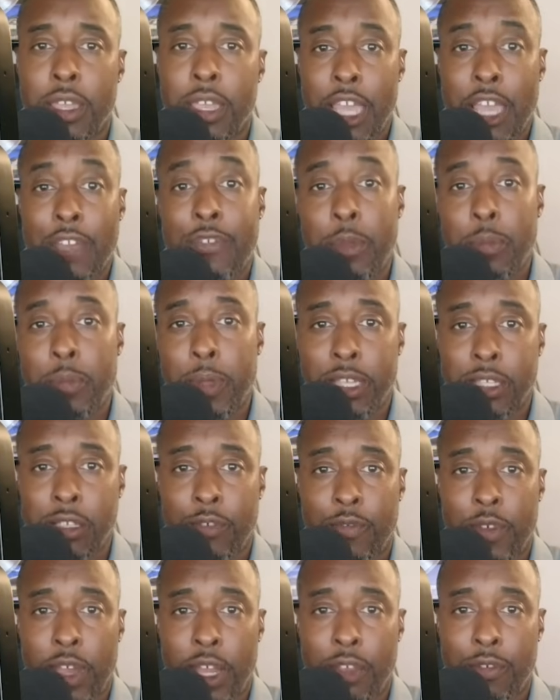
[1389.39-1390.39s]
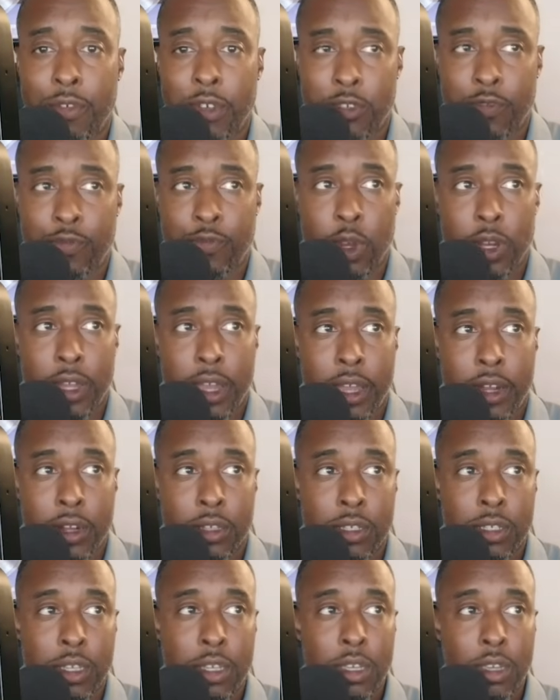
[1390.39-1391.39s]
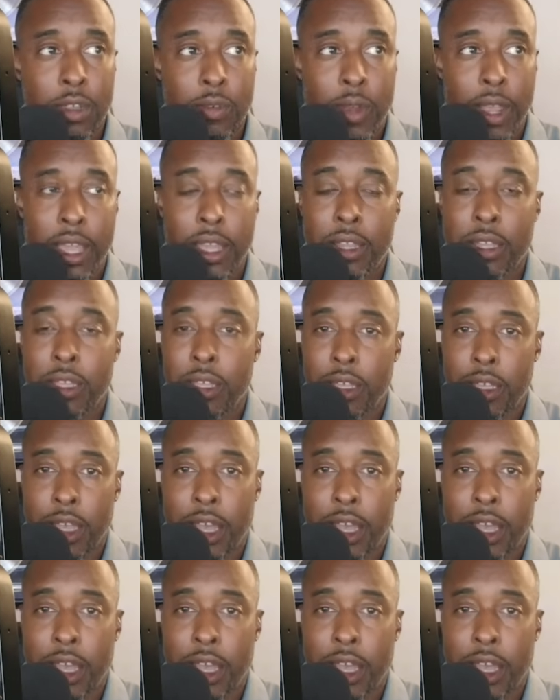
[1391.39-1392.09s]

if he plays on Friday versus the 49ers, right?